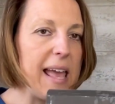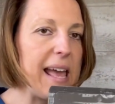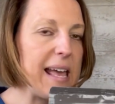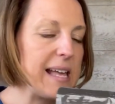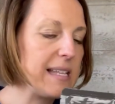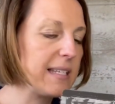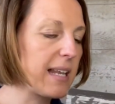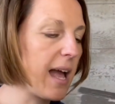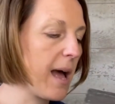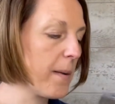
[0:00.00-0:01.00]
And
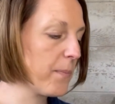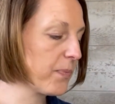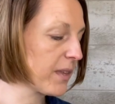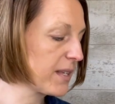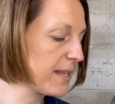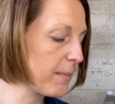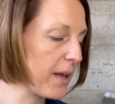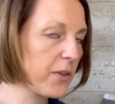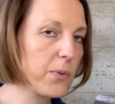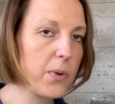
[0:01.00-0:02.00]
some
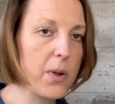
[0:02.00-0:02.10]
other